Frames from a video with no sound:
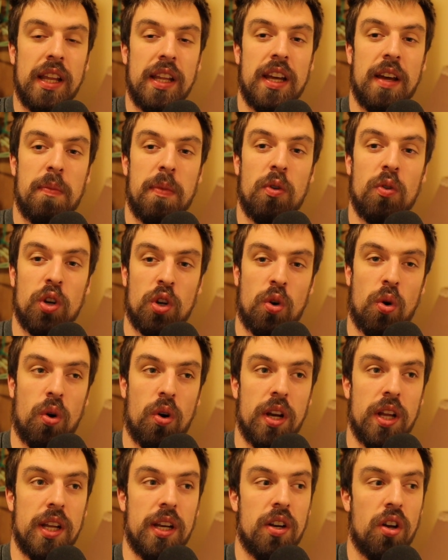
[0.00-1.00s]
I've been
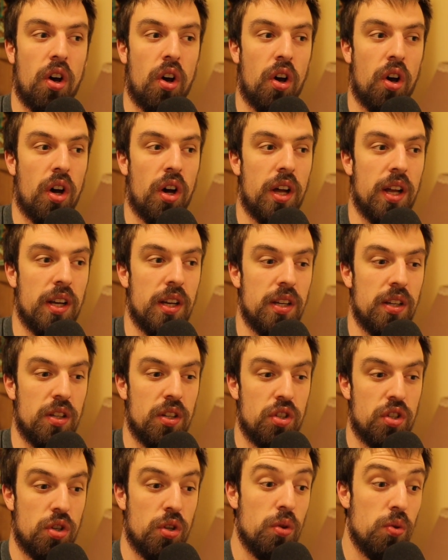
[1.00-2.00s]
recording on
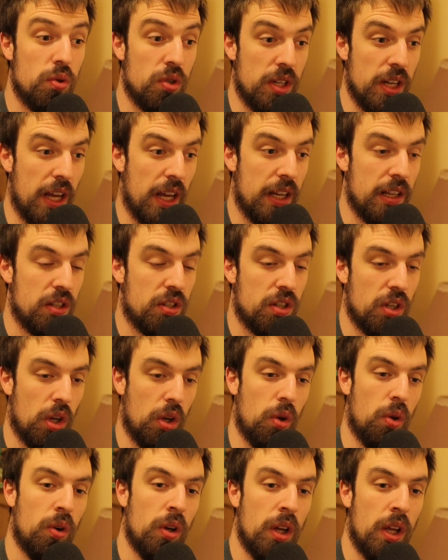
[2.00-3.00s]
Tuesday.
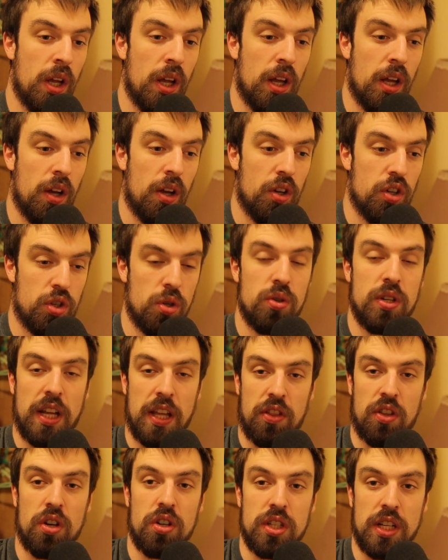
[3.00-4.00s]
So Tuesday
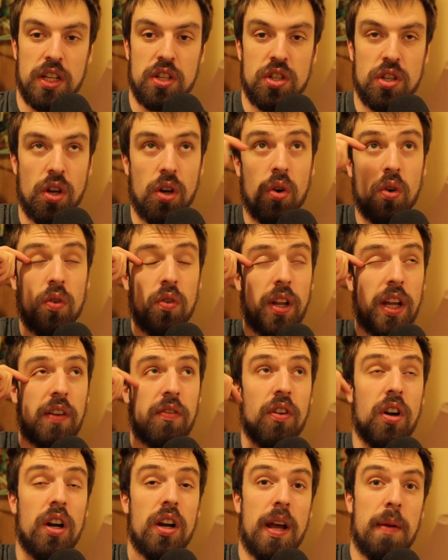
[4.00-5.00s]
and Thursday. So like
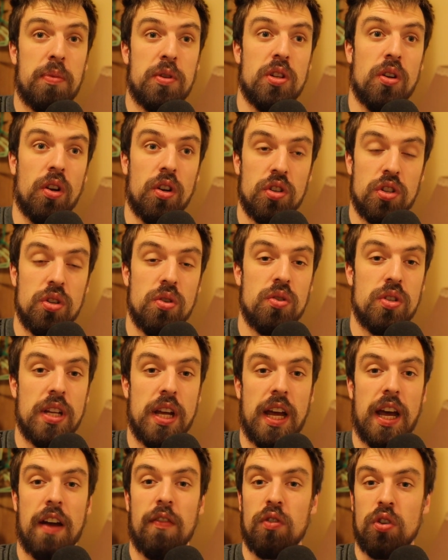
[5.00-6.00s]
for an episode on
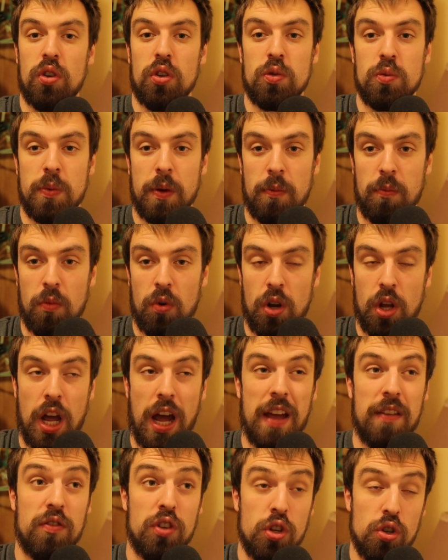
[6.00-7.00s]
Tuesday,
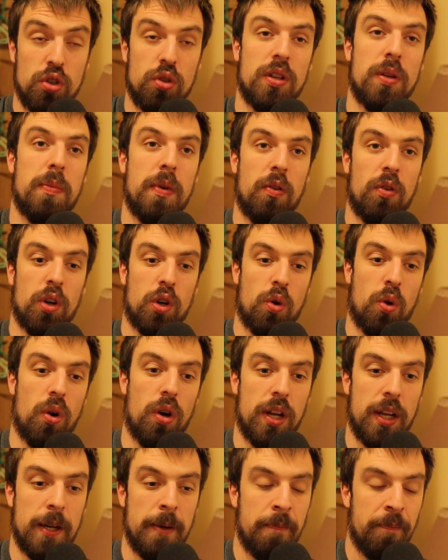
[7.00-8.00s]
I've usually been
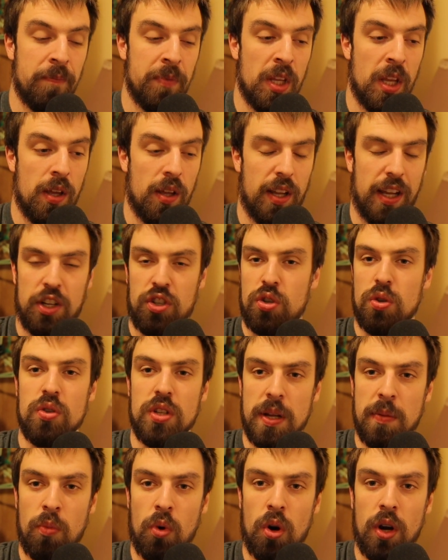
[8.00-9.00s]
recording like
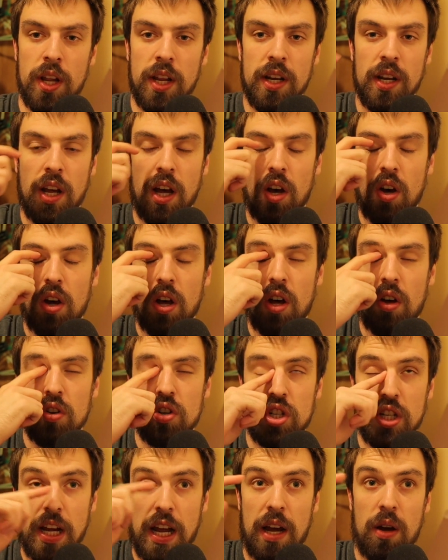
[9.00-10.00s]
Tuesday morning. I'll
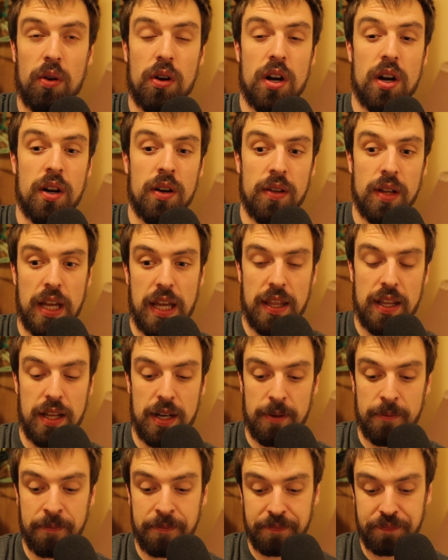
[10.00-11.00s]
shower and
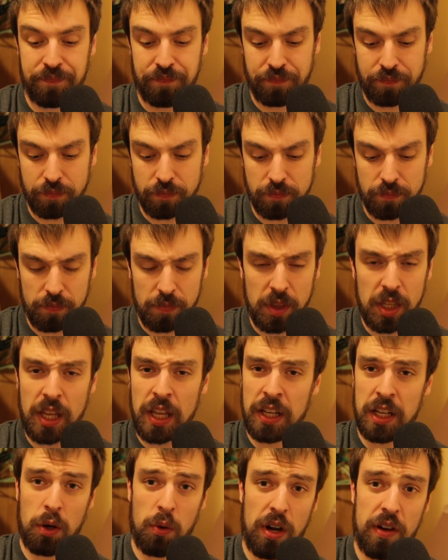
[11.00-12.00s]
then
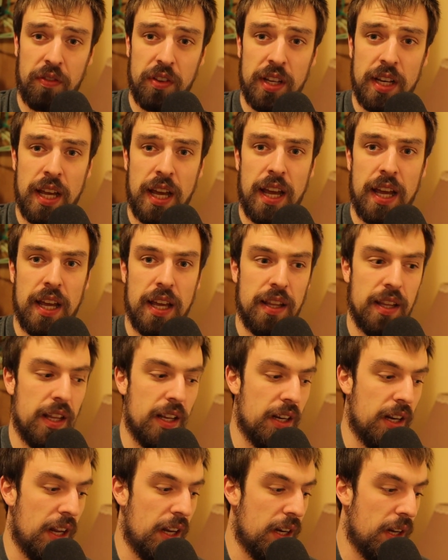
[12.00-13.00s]
get ready for the day and
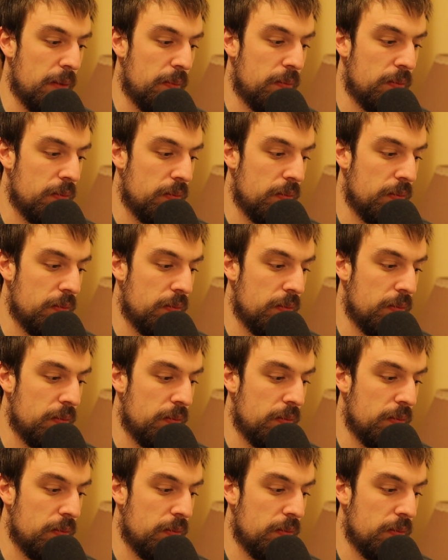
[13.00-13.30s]
then end up,